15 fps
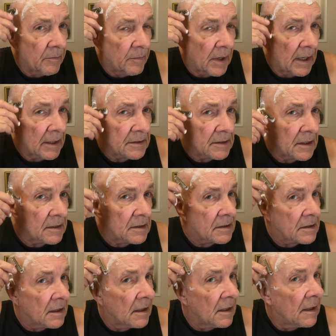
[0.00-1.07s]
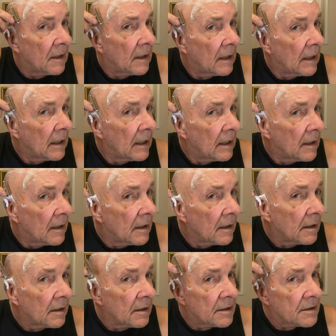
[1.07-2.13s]
process.
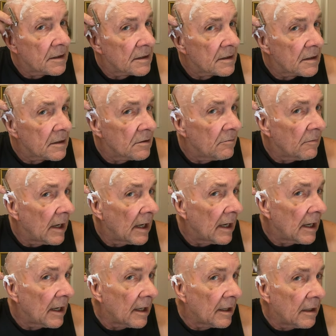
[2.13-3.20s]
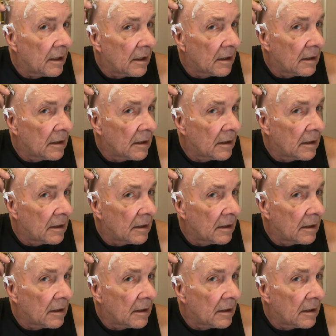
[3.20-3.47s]
This isn't too bad.